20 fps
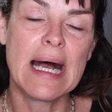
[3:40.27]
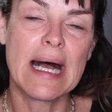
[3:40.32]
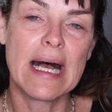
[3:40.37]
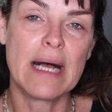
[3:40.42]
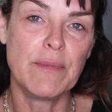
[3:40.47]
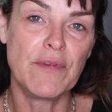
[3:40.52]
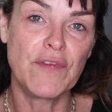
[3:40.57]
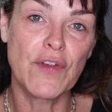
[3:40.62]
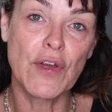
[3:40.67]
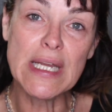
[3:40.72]

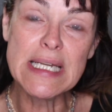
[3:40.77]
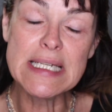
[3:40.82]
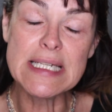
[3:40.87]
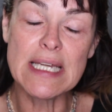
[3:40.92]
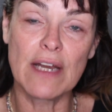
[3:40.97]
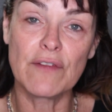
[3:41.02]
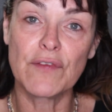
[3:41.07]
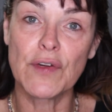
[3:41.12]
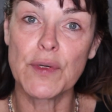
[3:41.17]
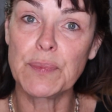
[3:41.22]
Um, if you're in
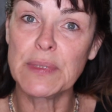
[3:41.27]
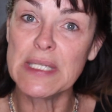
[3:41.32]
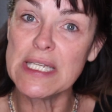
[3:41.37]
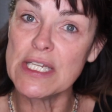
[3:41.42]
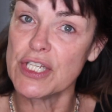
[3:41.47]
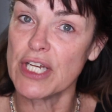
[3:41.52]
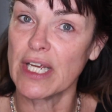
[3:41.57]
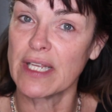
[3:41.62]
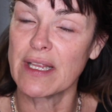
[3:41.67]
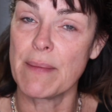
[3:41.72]
Denver,
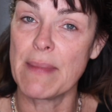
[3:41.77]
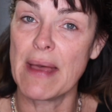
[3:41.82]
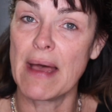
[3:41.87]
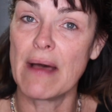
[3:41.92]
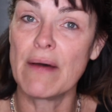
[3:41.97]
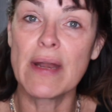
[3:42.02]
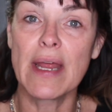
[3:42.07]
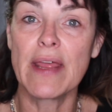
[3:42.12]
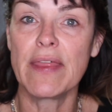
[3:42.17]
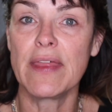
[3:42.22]
please check them
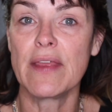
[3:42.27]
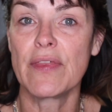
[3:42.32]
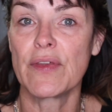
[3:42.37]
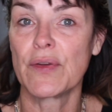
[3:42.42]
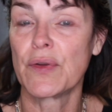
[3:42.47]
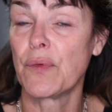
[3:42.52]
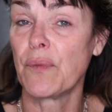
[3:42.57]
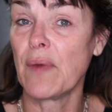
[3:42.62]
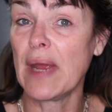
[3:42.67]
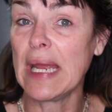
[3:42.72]
out. I think
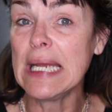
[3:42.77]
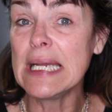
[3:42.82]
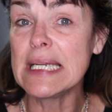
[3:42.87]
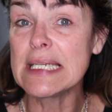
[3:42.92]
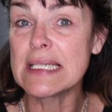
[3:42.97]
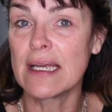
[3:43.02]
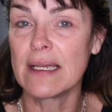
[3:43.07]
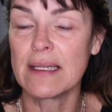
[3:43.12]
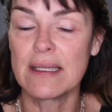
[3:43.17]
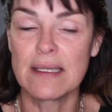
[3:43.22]
they're
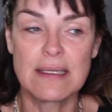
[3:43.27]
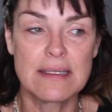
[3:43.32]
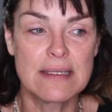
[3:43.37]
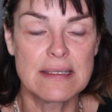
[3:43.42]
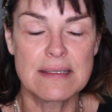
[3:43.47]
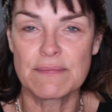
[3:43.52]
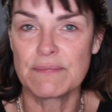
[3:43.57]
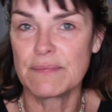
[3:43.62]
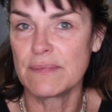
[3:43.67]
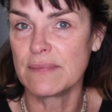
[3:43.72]
great, and
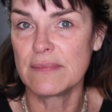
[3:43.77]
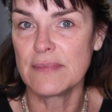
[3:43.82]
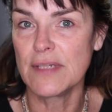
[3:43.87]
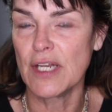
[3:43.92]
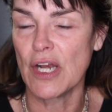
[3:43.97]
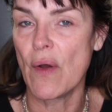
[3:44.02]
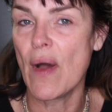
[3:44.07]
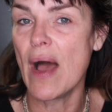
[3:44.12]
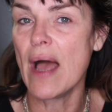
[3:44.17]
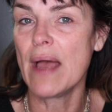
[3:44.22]
this,
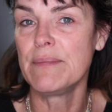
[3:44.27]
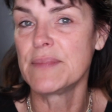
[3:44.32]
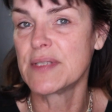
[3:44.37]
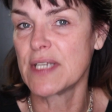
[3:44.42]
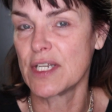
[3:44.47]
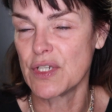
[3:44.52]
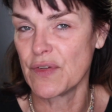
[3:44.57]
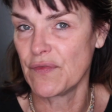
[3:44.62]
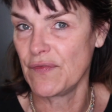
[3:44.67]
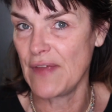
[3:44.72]
you know, I'm
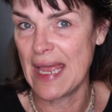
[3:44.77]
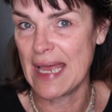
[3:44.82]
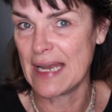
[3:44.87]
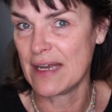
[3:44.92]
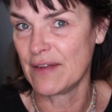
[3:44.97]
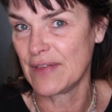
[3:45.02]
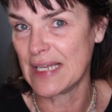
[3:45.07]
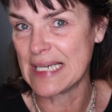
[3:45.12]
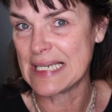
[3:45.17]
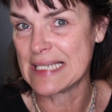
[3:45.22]
such a
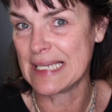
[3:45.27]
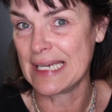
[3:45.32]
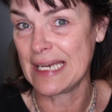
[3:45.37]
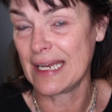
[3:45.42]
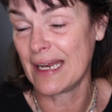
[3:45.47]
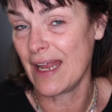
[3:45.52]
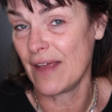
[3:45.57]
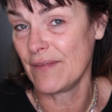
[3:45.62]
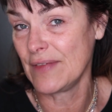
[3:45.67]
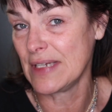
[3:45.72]
fan of like
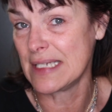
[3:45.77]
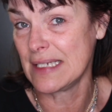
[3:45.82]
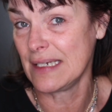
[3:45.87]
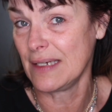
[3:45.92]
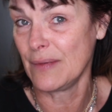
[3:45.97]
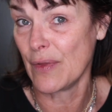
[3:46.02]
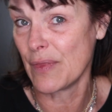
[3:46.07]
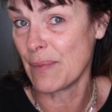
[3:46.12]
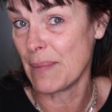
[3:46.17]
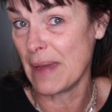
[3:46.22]
sitting and having
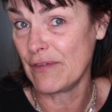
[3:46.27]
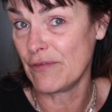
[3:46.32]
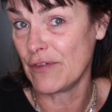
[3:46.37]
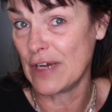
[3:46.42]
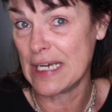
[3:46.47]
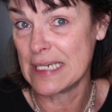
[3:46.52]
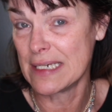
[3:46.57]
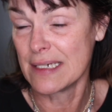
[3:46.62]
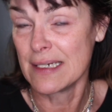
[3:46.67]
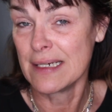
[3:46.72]
tea with my
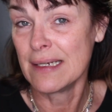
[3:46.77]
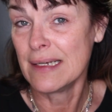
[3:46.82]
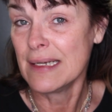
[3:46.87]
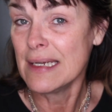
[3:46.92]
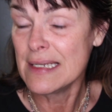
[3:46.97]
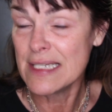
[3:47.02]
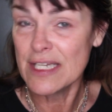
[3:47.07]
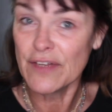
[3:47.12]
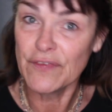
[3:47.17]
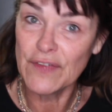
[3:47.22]
friend
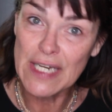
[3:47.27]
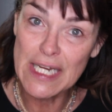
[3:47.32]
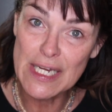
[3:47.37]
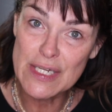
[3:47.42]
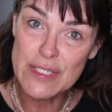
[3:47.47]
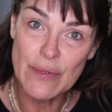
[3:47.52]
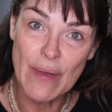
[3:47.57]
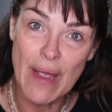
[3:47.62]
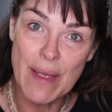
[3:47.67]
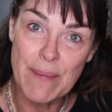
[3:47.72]
Tiffany
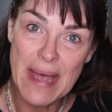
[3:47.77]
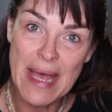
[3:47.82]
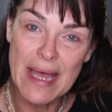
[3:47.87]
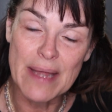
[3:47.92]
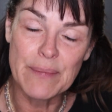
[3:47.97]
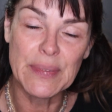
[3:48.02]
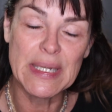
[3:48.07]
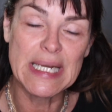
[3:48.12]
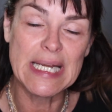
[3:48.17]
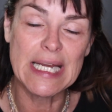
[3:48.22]
is who I
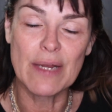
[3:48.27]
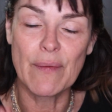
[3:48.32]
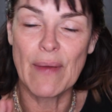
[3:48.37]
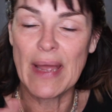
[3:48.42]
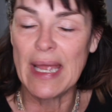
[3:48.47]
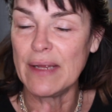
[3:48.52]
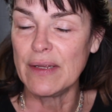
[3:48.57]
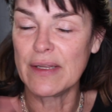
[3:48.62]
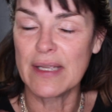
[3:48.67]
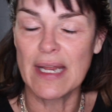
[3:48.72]
met. But
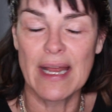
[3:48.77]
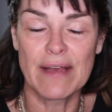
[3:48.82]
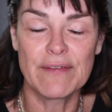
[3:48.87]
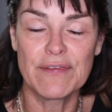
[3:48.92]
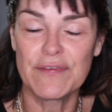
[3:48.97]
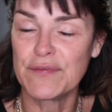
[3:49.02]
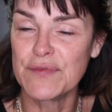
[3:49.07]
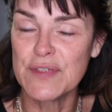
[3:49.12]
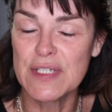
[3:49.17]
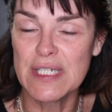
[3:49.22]
anyway, you can
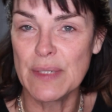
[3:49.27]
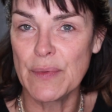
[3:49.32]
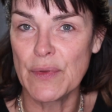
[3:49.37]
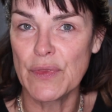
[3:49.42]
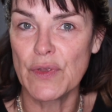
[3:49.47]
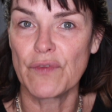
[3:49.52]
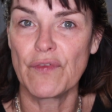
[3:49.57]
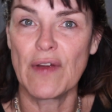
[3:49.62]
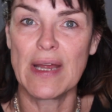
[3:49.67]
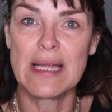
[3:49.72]
have tea
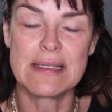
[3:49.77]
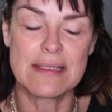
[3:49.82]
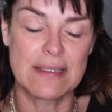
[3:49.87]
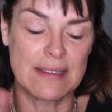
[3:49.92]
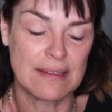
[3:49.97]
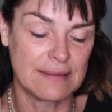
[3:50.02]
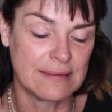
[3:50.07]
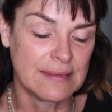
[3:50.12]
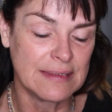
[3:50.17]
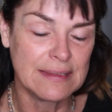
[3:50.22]
with your friends
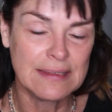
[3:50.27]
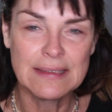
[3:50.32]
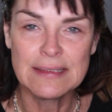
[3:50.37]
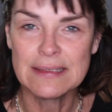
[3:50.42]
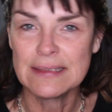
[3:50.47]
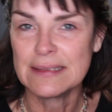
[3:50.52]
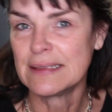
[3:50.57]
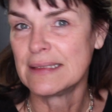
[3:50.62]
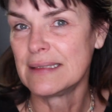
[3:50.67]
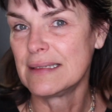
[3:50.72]
and
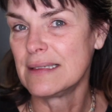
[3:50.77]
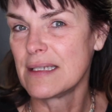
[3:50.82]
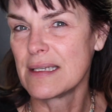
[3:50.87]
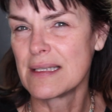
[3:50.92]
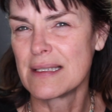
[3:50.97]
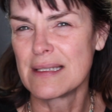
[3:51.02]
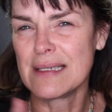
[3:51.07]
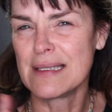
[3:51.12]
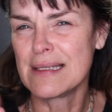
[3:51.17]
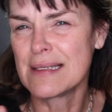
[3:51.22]

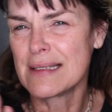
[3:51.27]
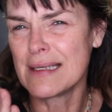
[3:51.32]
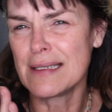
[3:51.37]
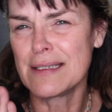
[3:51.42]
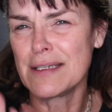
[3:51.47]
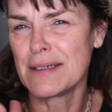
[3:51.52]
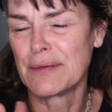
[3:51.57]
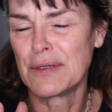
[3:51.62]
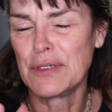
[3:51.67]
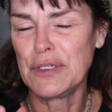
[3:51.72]
just it's
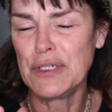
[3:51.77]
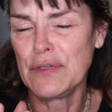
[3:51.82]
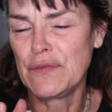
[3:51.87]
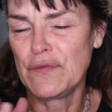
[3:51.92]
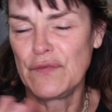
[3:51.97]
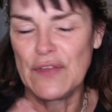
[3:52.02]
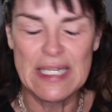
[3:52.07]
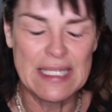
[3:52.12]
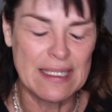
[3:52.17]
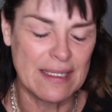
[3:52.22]
such a
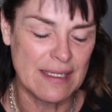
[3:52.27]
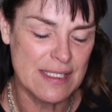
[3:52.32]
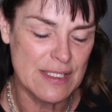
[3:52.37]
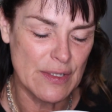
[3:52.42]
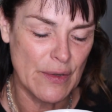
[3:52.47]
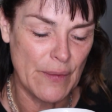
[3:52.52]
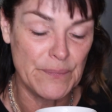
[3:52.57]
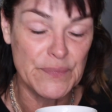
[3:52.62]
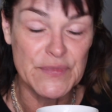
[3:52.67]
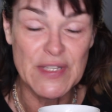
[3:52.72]
good feeling.
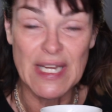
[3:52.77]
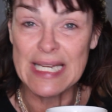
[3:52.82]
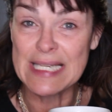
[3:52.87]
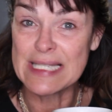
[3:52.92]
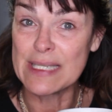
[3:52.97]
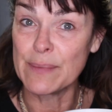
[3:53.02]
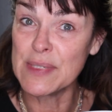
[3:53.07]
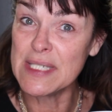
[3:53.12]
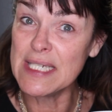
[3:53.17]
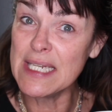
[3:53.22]
So take a
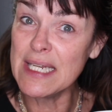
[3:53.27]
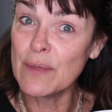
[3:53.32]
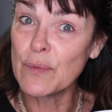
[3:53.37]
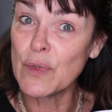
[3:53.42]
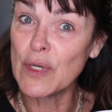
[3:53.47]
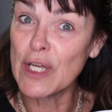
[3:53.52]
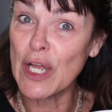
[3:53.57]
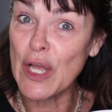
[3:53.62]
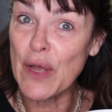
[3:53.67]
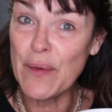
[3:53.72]
sip of tea and
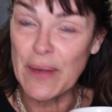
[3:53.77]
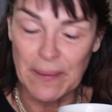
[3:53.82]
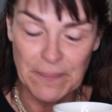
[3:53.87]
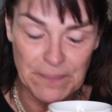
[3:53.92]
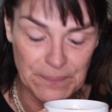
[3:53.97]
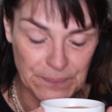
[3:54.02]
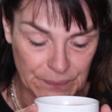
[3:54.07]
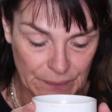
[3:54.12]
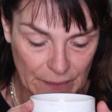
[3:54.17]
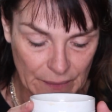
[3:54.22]
we'll get going.